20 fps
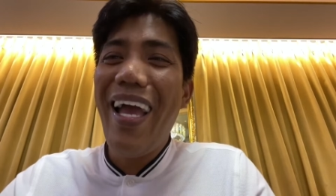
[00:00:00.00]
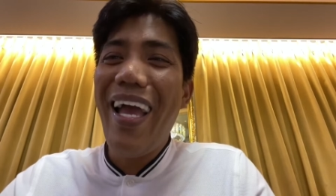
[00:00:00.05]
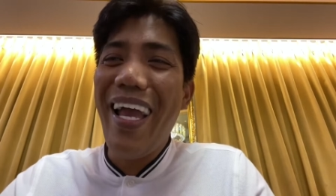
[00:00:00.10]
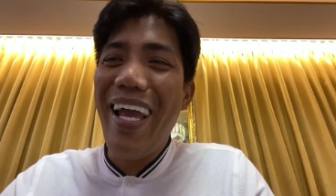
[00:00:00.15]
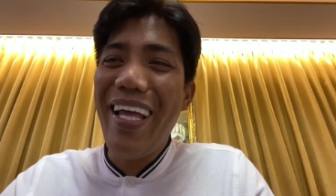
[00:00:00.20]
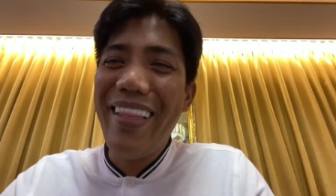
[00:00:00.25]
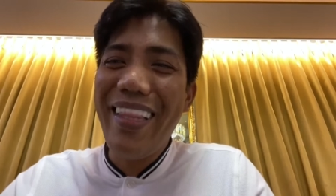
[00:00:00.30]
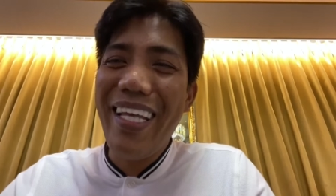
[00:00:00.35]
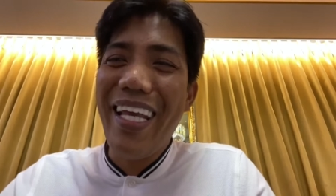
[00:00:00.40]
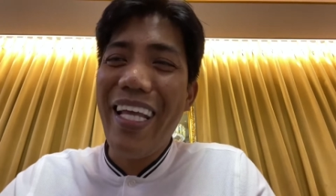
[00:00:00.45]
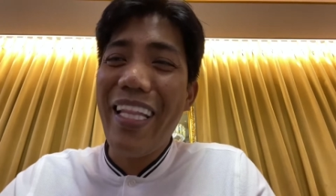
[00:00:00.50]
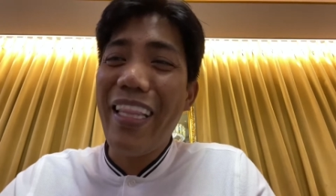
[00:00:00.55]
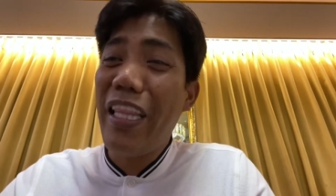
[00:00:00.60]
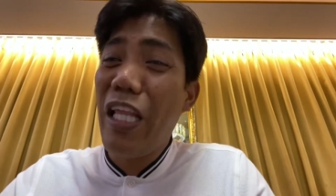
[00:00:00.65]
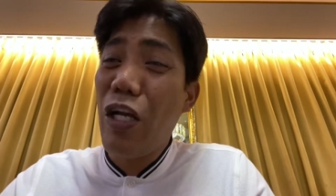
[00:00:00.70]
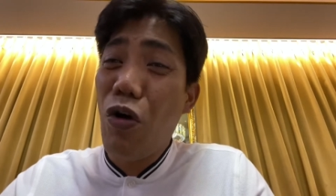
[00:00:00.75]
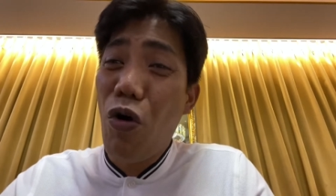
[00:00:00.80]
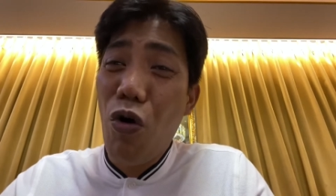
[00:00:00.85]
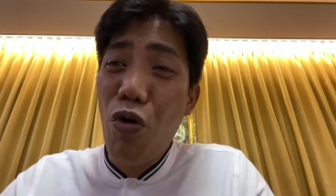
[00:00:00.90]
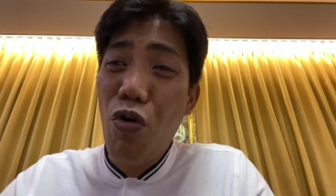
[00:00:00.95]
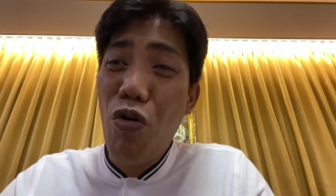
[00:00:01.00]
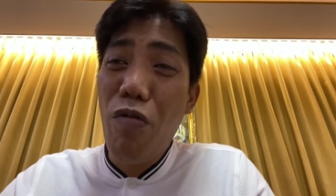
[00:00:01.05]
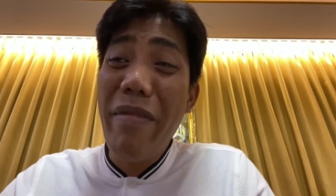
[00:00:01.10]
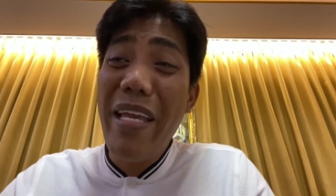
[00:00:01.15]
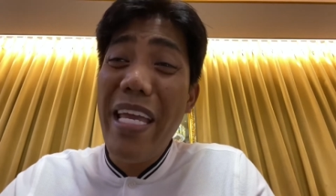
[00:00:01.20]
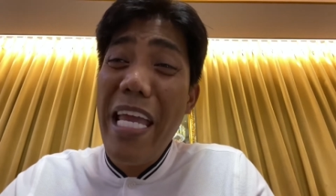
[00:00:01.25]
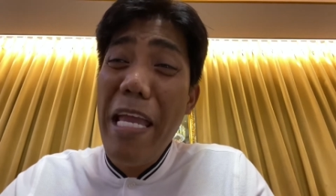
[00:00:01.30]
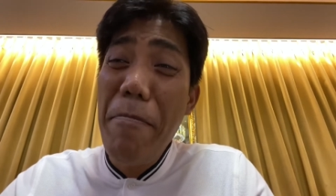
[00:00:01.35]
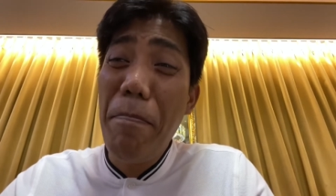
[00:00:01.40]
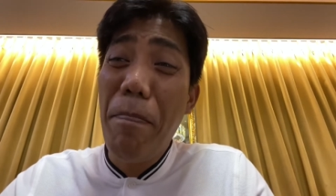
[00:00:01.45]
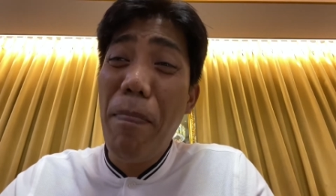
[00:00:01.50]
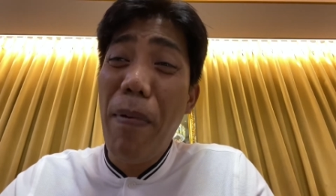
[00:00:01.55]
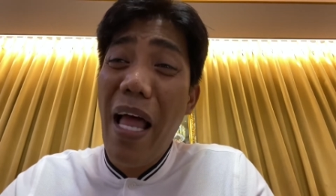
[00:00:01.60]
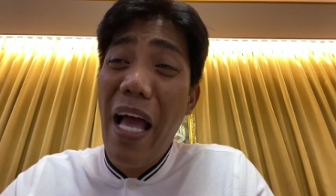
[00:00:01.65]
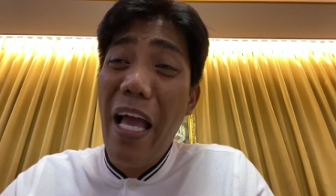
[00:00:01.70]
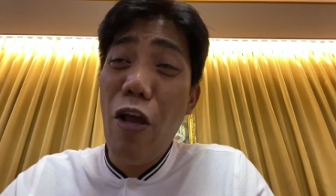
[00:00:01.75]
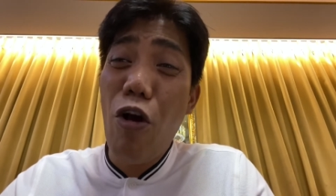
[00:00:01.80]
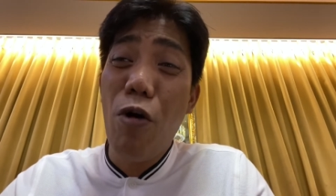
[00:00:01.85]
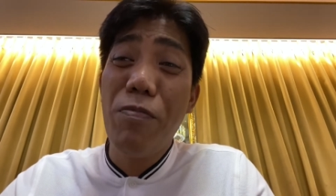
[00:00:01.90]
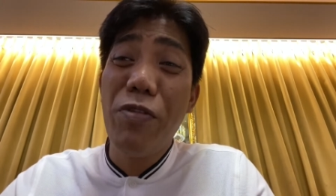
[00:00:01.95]
Etiquette decorum
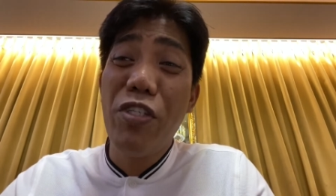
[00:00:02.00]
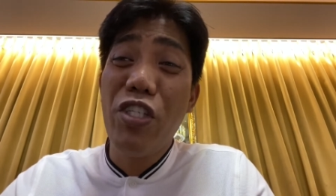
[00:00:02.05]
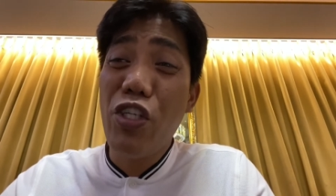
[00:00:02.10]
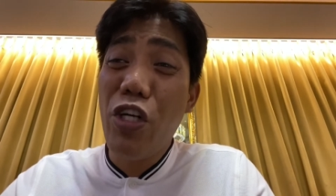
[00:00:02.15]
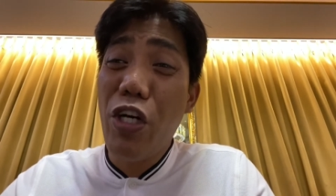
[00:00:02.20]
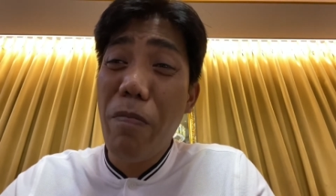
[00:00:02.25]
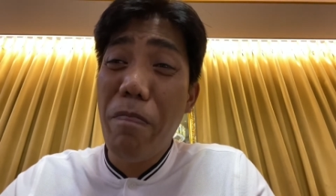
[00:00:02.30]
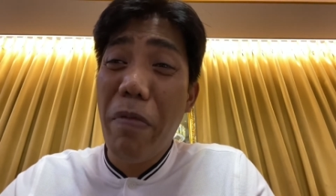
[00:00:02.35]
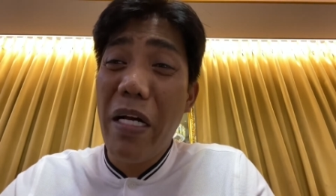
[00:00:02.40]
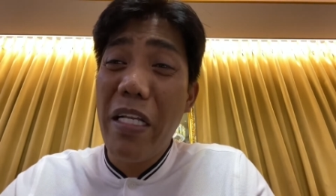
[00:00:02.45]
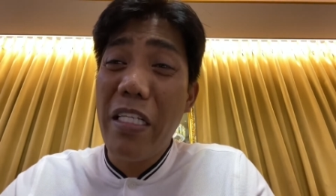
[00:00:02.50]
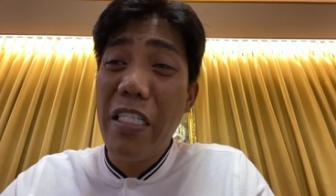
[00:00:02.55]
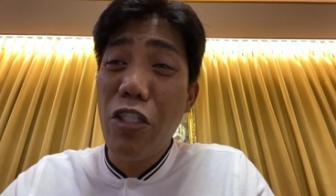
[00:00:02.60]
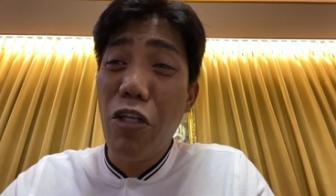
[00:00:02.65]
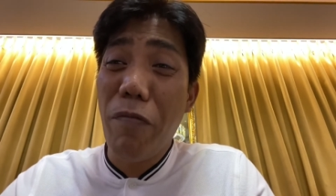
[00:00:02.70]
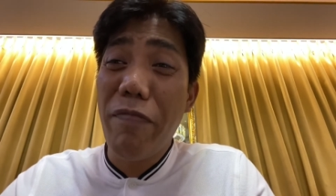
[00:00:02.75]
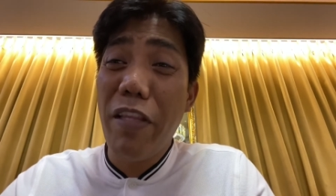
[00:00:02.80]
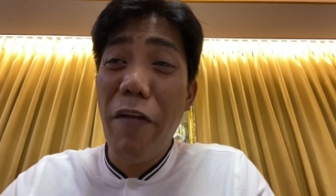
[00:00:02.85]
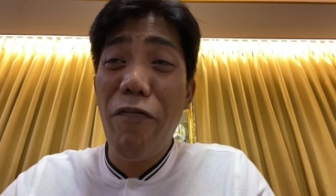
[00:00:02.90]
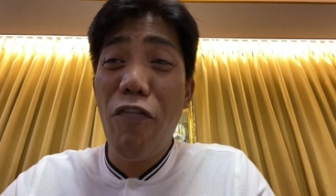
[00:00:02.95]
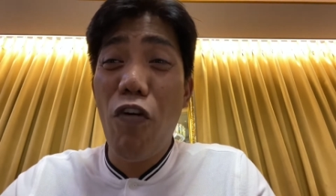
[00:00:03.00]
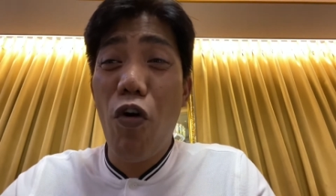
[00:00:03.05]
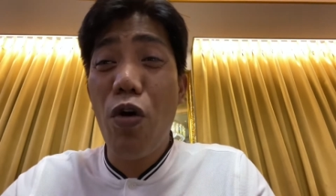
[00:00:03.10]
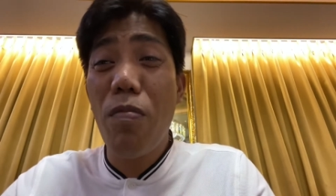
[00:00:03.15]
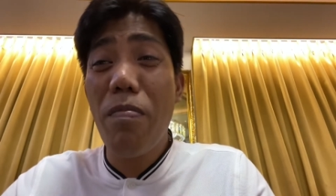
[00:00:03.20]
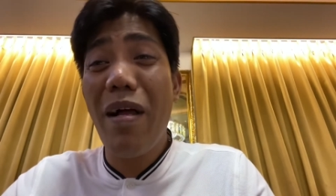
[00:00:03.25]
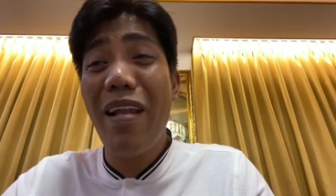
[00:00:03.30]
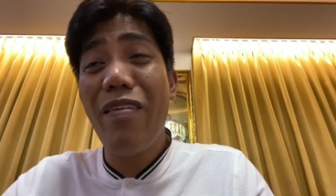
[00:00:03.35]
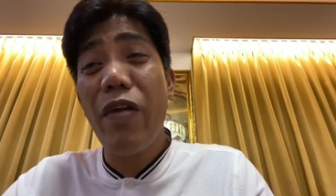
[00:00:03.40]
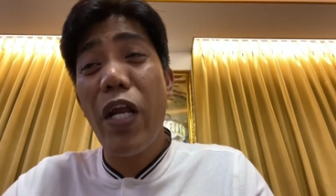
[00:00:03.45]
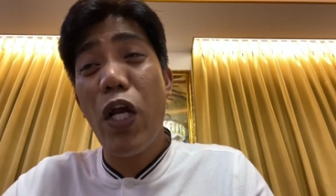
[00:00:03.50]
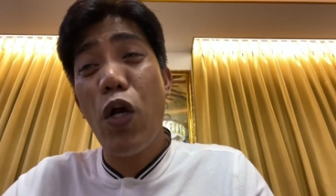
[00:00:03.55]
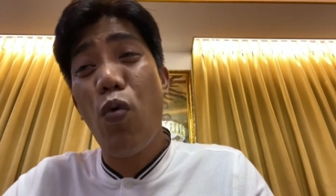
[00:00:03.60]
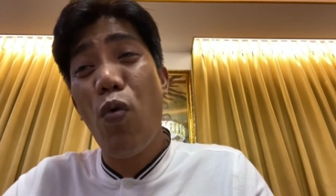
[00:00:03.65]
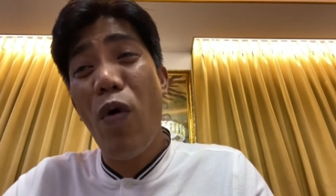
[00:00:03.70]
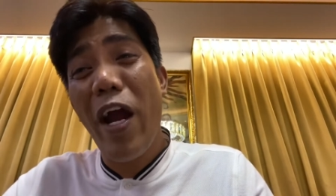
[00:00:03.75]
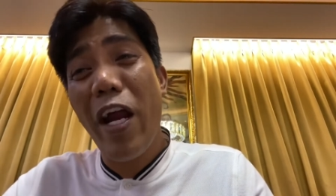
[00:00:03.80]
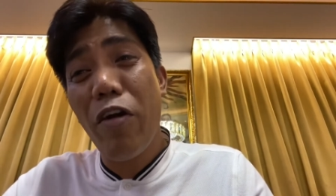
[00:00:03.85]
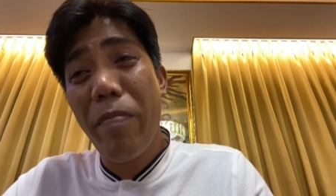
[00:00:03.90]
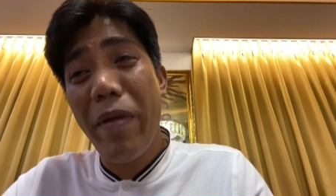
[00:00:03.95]
imply observance of the formal
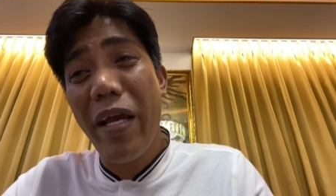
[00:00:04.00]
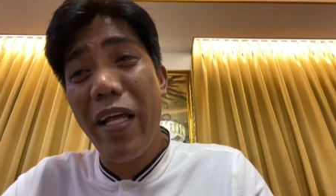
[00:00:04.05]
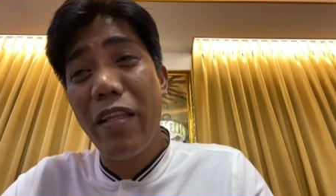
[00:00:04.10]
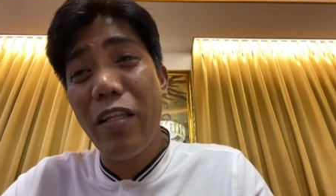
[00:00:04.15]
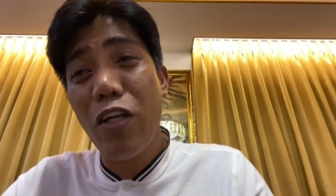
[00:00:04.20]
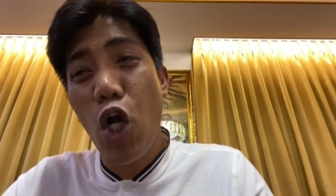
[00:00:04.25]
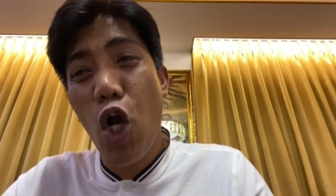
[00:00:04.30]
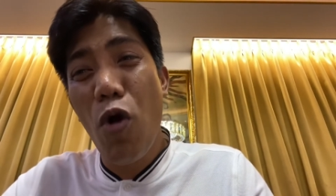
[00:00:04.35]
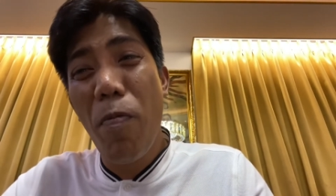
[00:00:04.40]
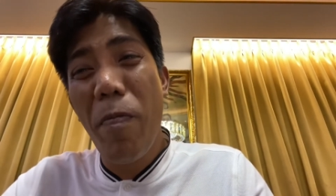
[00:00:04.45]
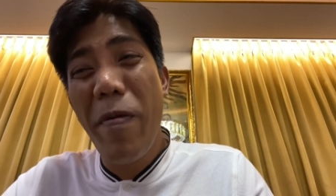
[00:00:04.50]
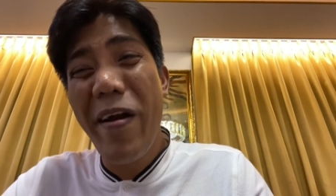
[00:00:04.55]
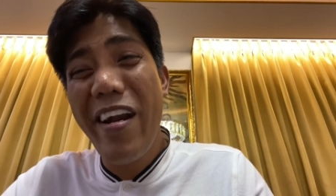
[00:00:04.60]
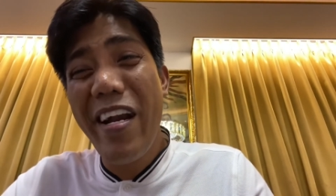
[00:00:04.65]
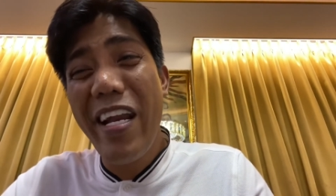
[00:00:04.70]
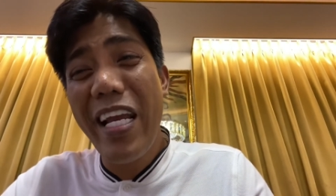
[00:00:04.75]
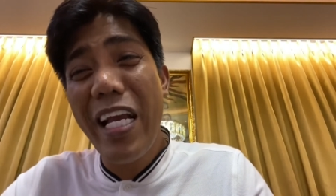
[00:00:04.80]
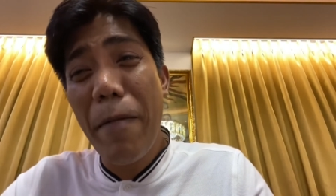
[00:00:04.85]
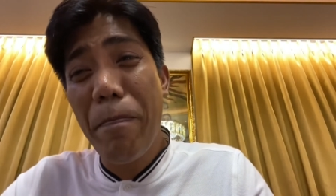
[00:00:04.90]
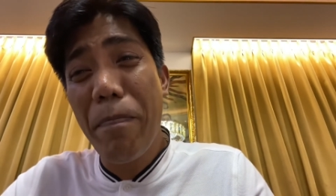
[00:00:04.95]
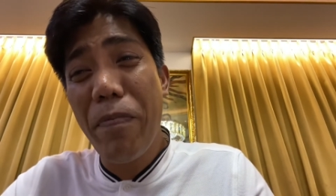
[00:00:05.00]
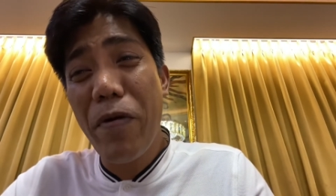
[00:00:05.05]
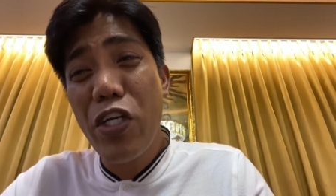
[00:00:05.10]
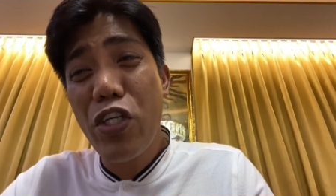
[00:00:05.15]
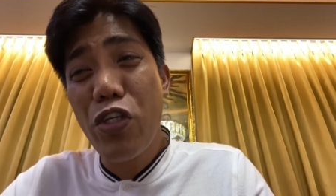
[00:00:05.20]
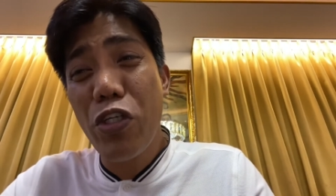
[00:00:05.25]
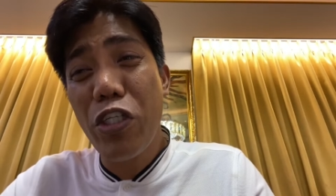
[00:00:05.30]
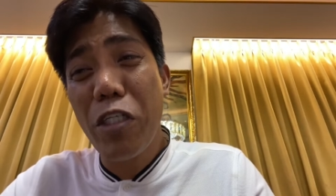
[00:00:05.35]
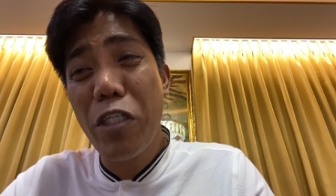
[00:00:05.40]
requirement governing a person's